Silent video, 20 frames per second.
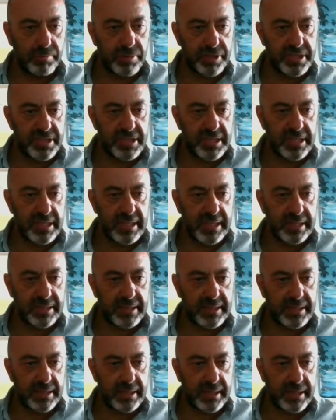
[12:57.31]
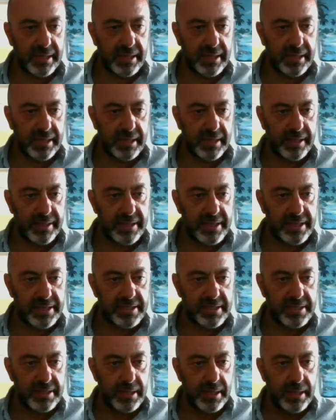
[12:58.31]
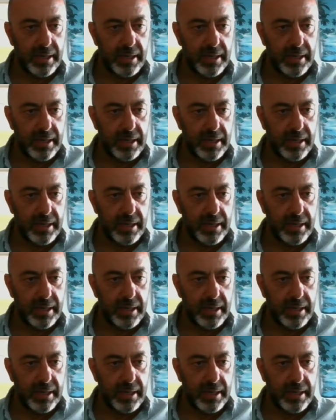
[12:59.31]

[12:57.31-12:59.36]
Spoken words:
we see that this